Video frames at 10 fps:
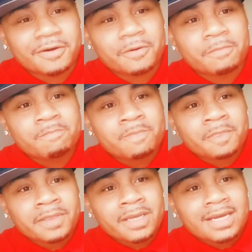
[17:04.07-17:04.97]
so
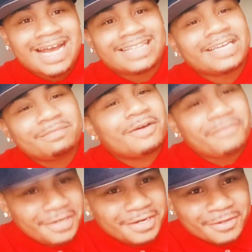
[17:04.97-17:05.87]
at the end of
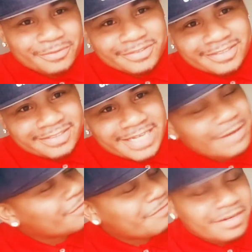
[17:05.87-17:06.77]
my videos,
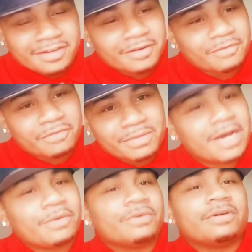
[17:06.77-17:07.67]
every video from
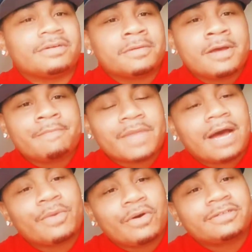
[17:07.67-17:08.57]
now on,
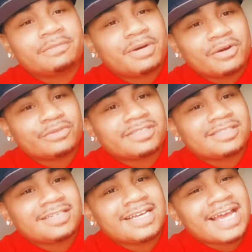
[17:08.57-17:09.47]
I'm going to
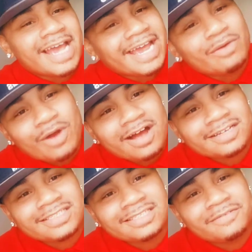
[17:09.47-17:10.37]
post
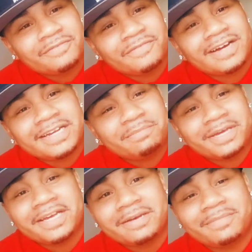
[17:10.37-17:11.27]
A-Rock's funny
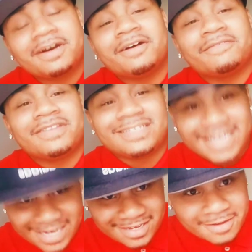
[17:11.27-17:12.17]
meme of the
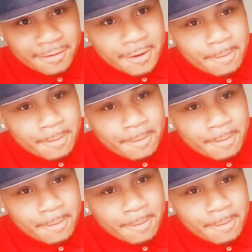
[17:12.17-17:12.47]
day.